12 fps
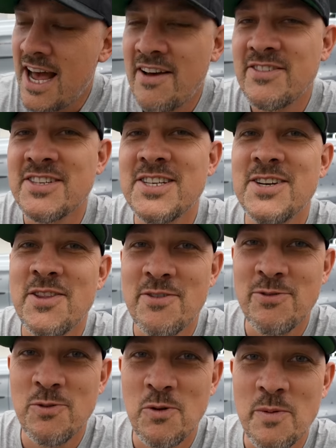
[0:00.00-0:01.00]
I have to sit on the
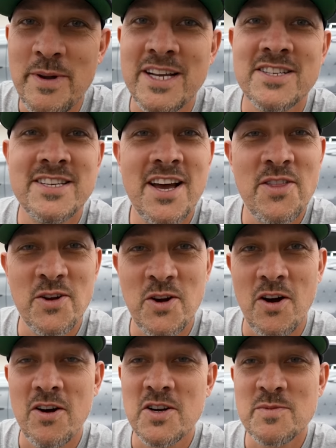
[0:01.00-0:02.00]
floor because the other
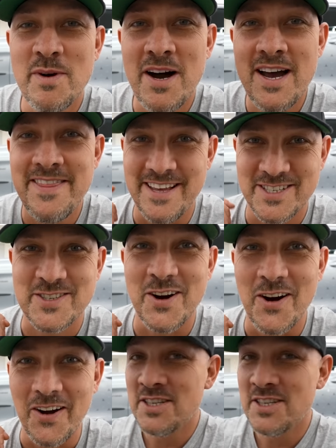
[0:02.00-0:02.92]
car is behind this car.